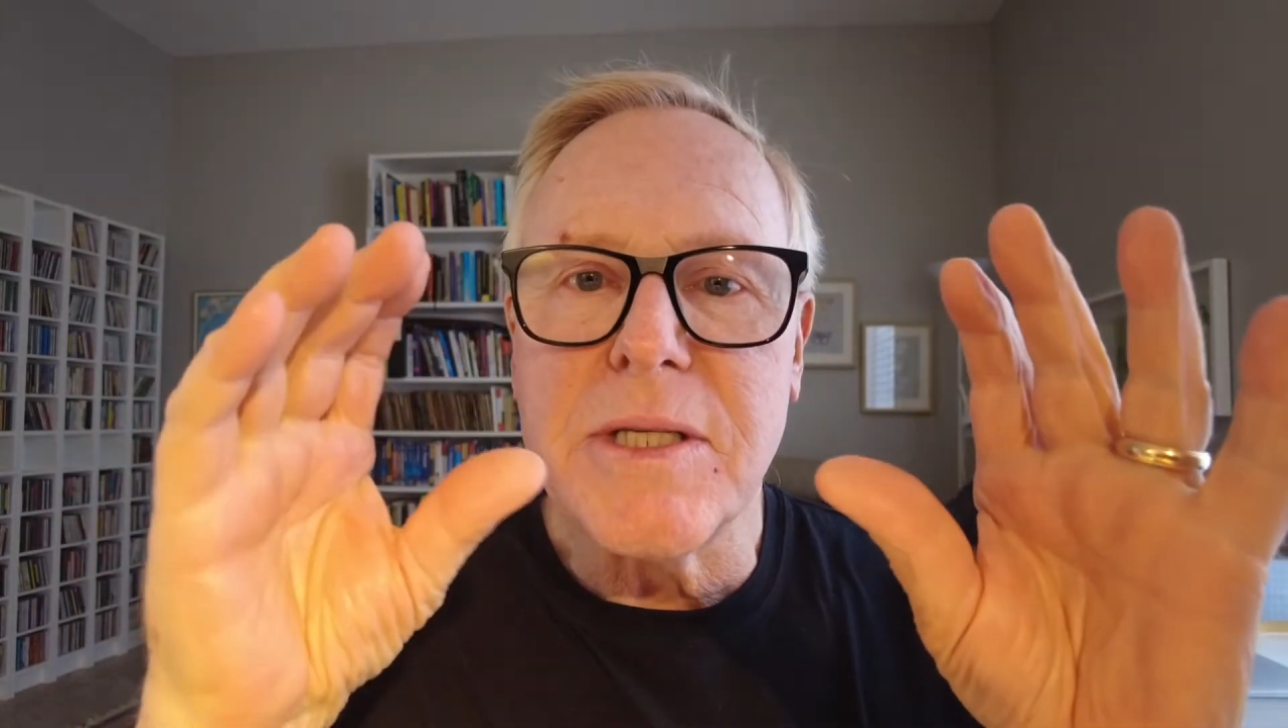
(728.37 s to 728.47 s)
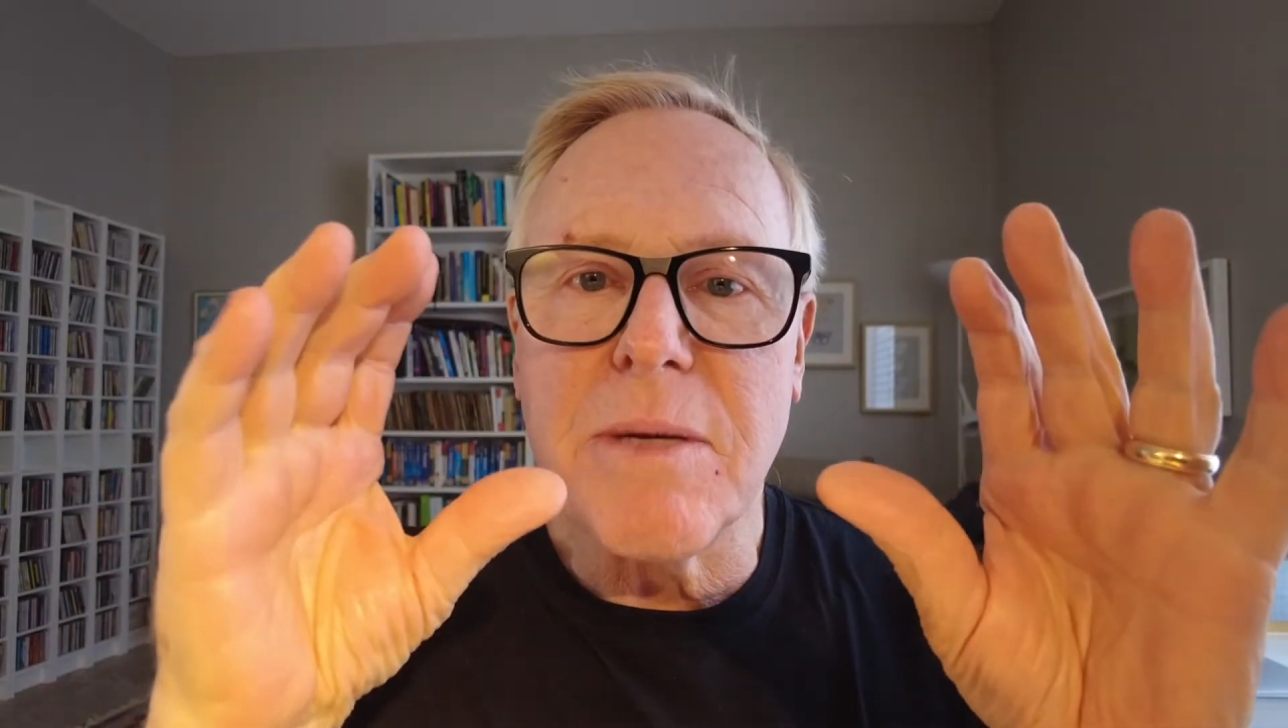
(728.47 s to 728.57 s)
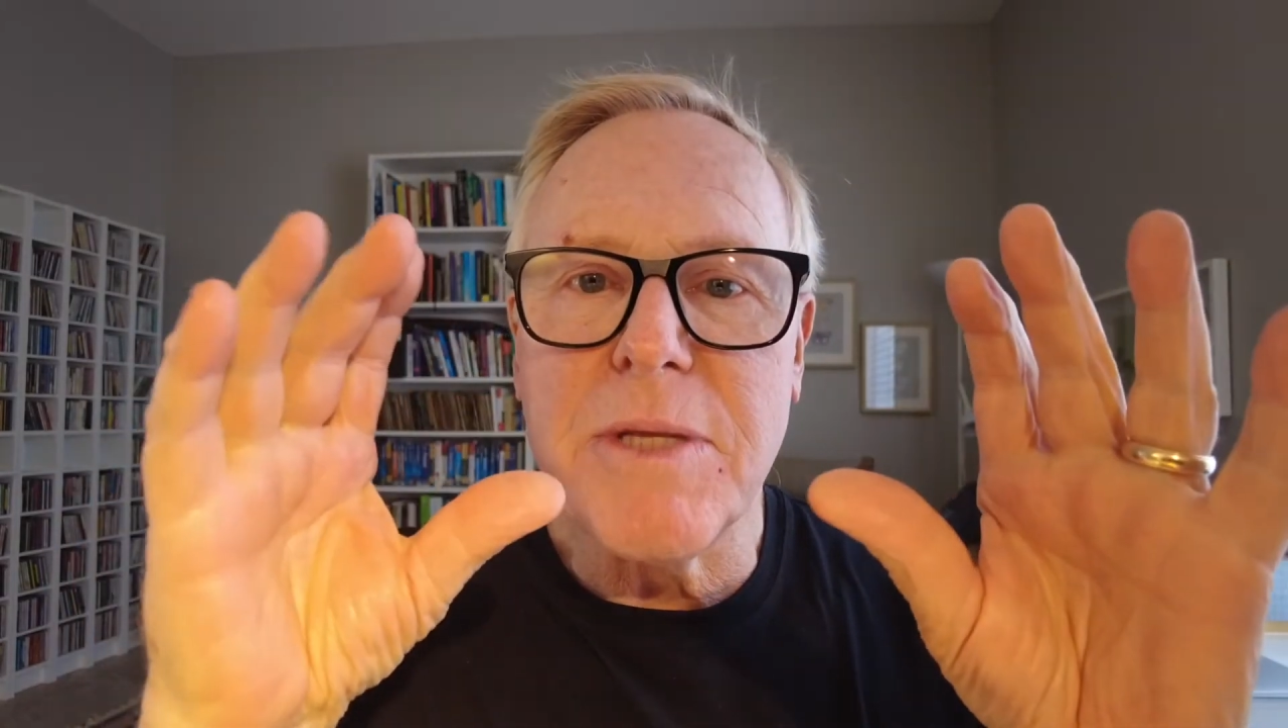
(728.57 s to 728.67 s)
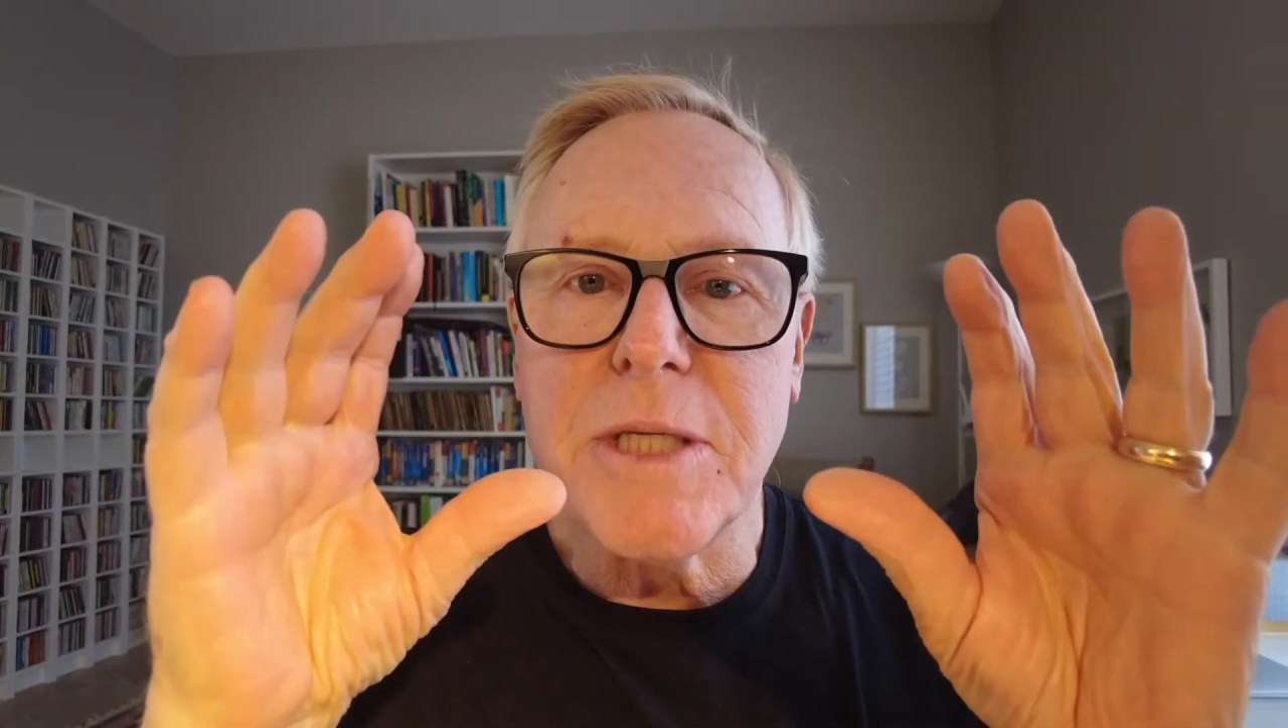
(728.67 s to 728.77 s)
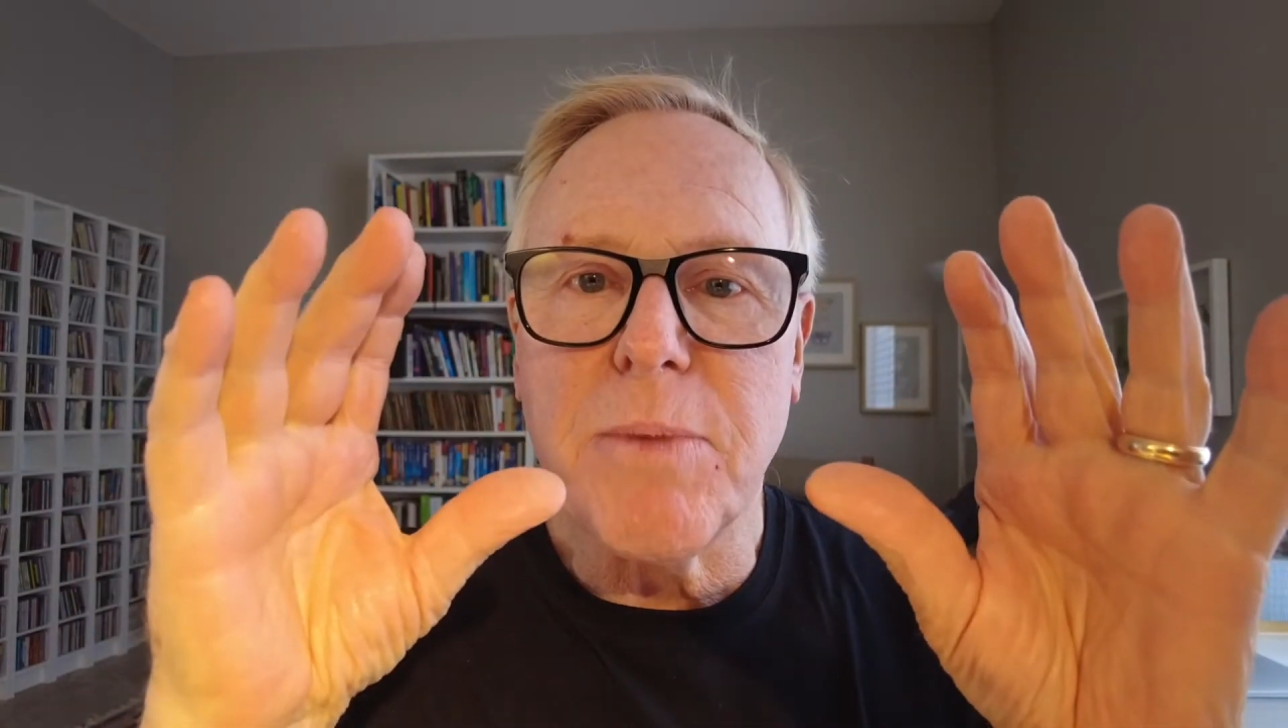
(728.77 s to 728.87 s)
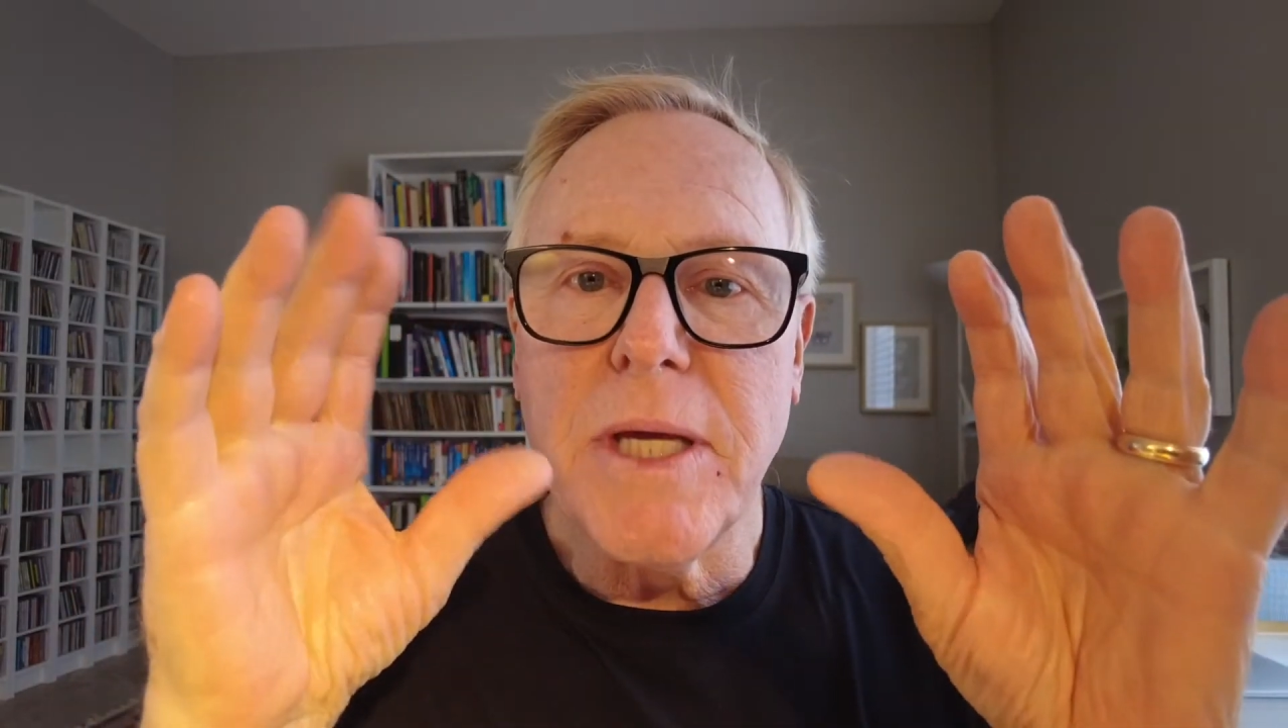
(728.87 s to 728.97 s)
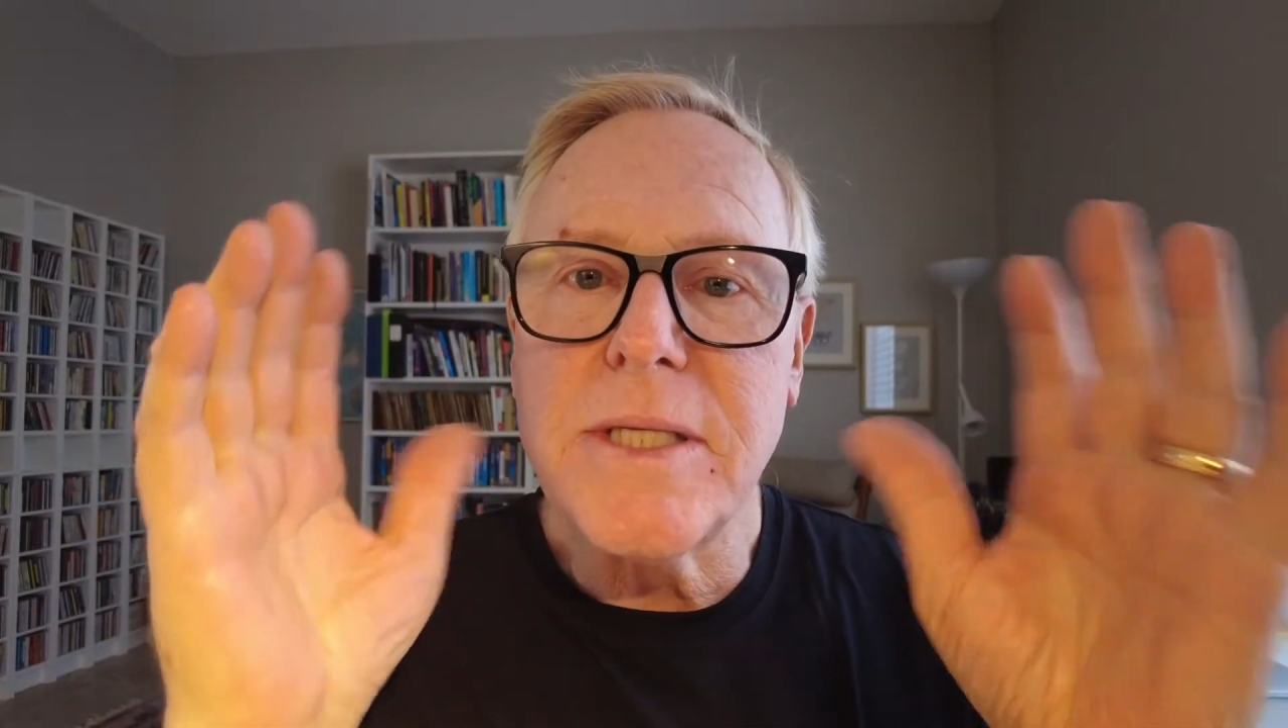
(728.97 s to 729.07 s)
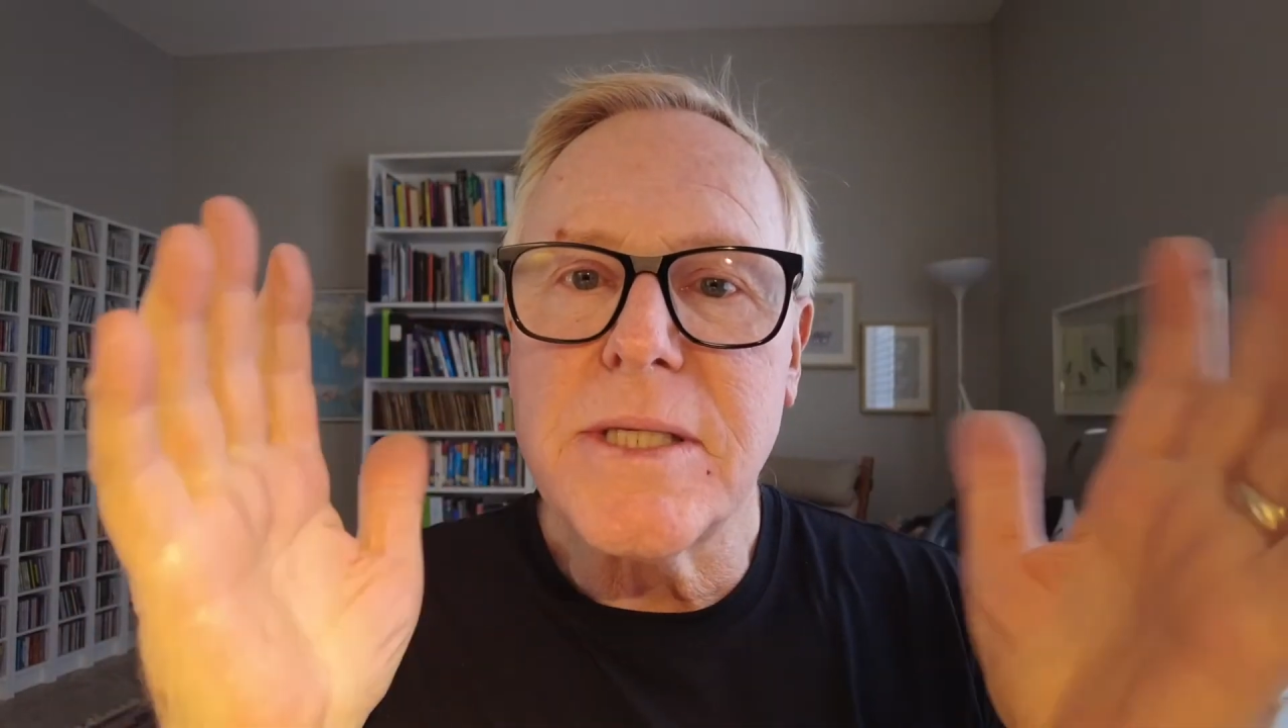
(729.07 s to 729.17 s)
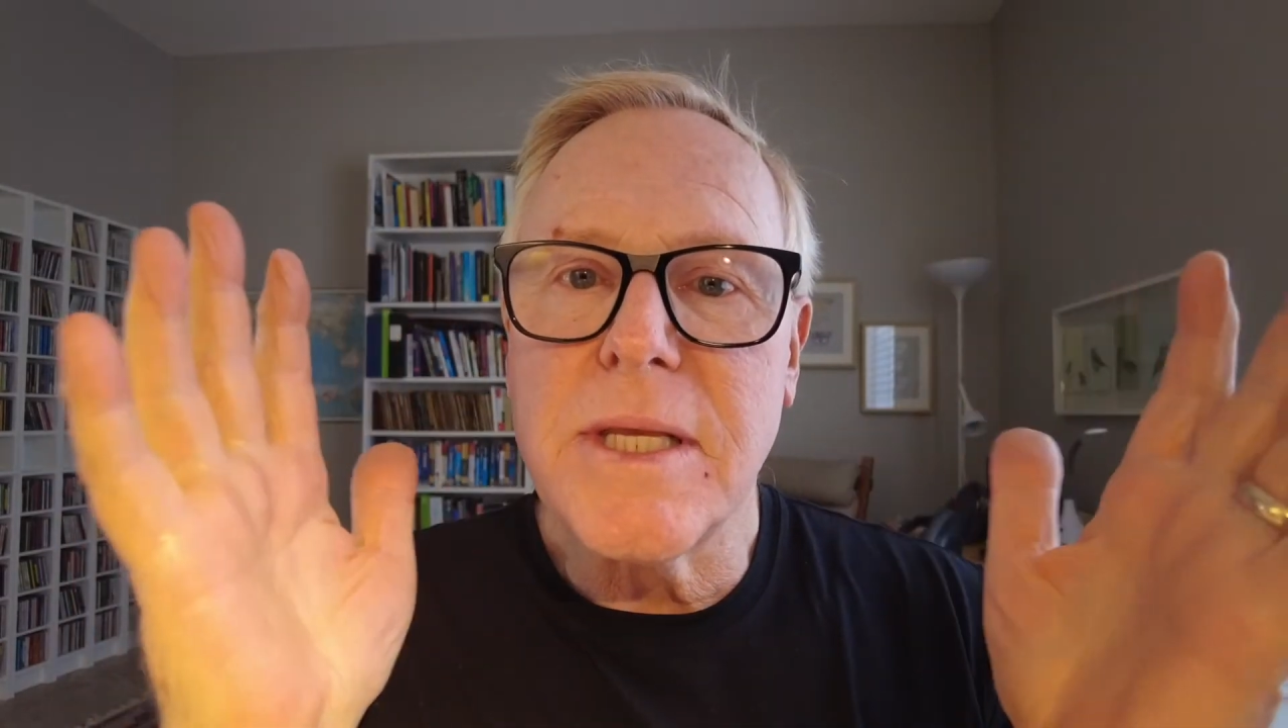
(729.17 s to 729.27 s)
some of these places,